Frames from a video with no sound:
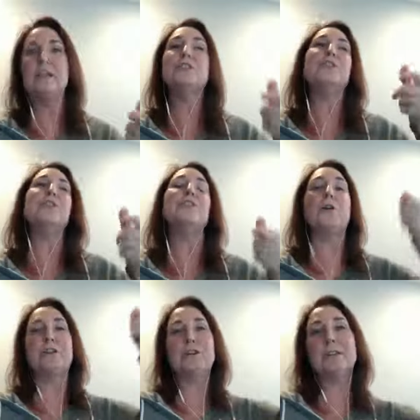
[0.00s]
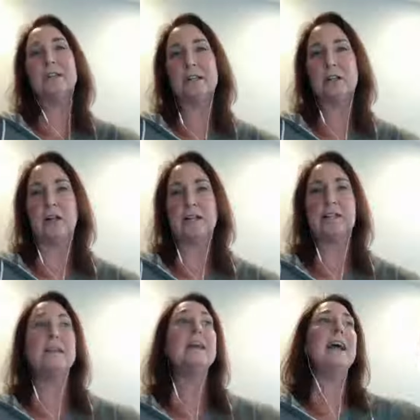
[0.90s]
So then you go to your linen
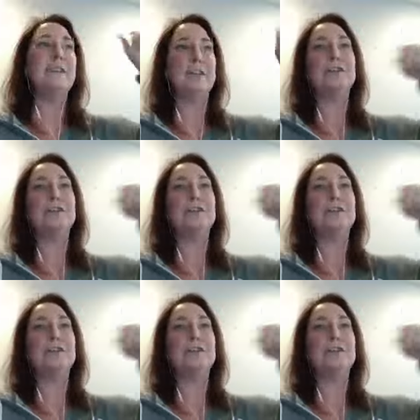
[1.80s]
closet and then